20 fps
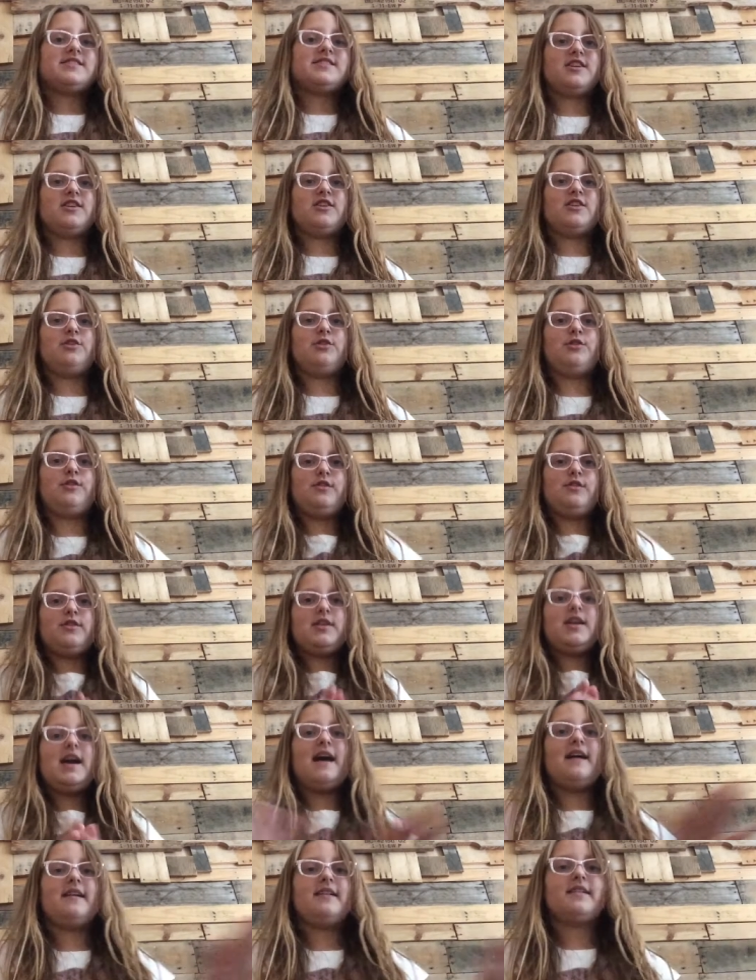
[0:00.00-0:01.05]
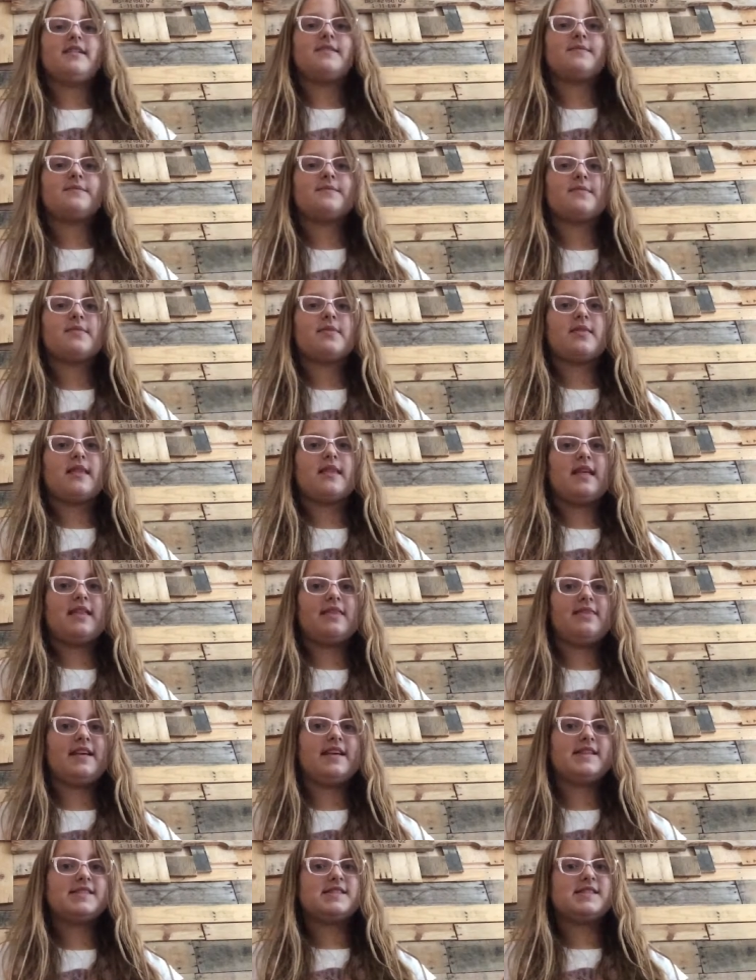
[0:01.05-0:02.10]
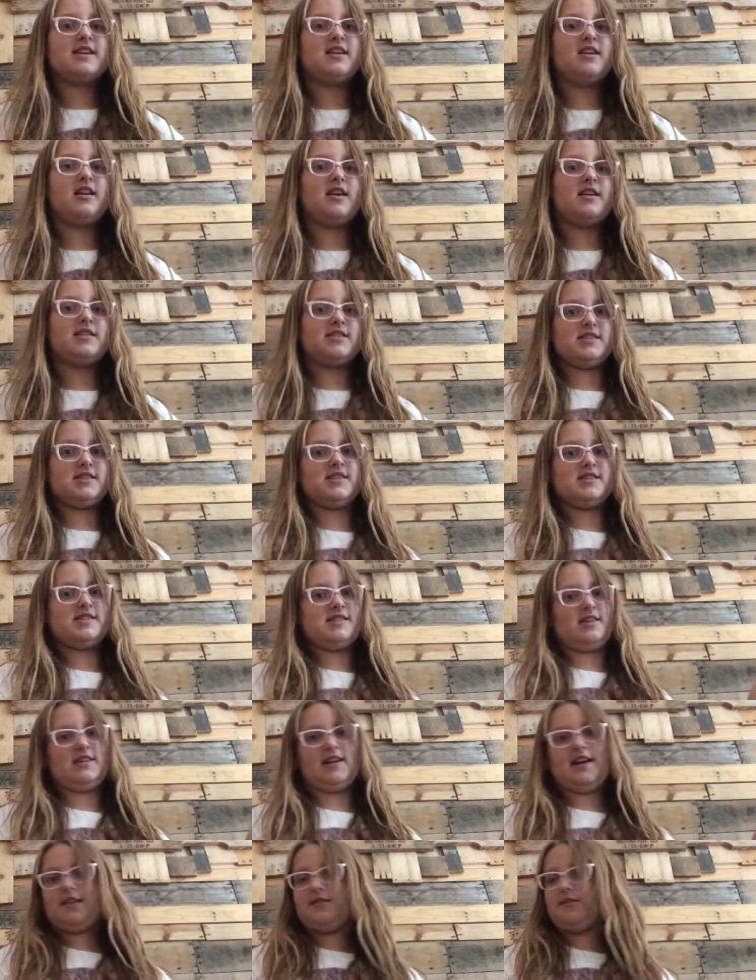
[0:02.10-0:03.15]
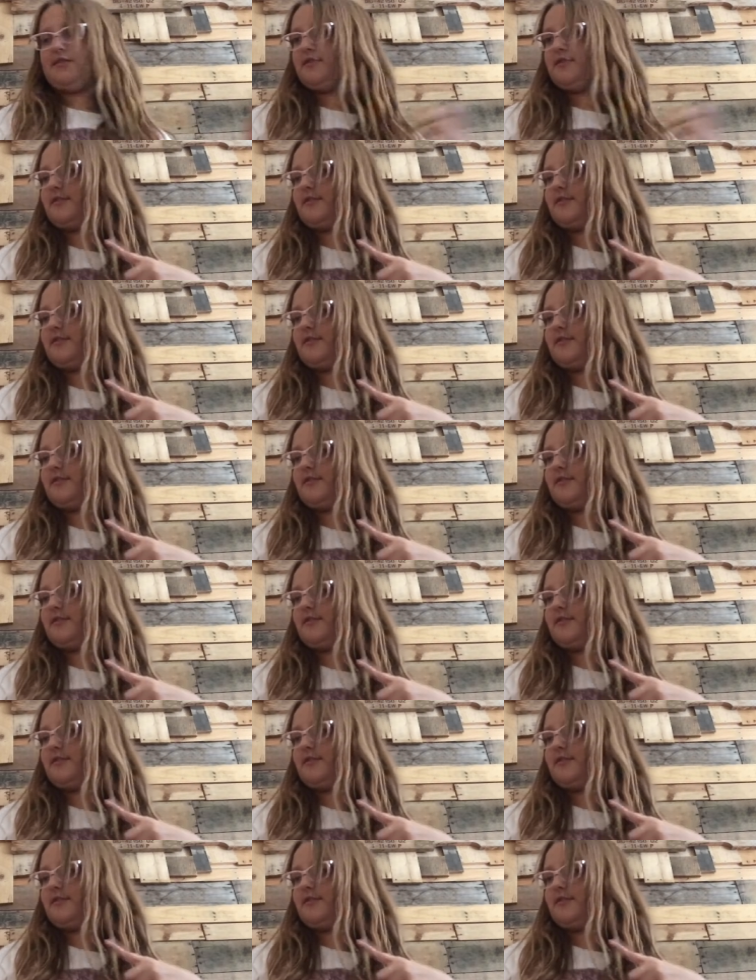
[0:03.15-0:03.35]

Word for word: So yeah, let's get on to the Seer knife.